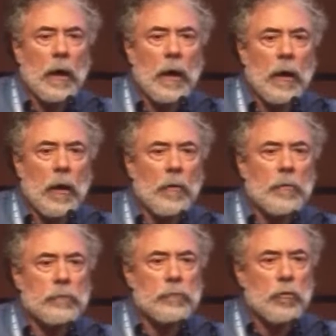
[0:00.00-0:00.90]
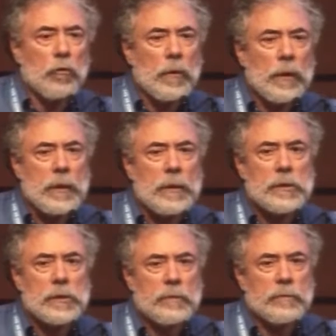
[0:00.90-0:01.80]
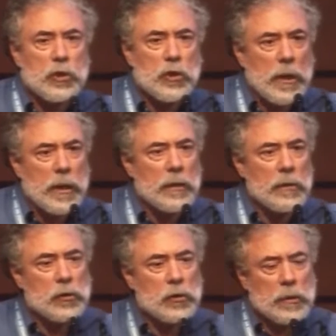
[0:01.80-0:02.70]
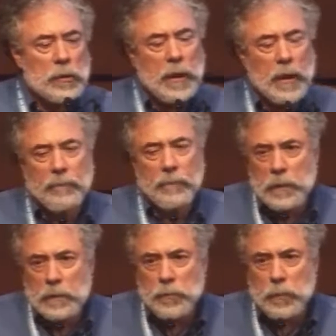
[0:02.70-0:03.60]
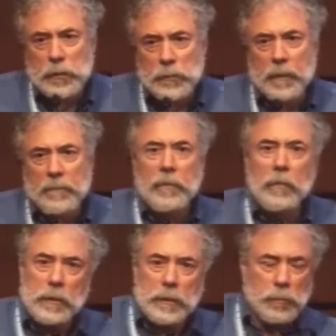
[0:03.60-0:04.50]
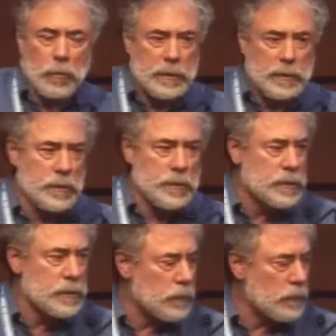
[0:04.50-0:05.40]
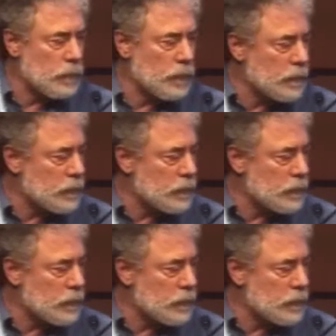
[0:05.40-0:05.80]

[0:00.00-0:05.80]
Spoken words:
are degrees of change that have been expressed by various processes, including the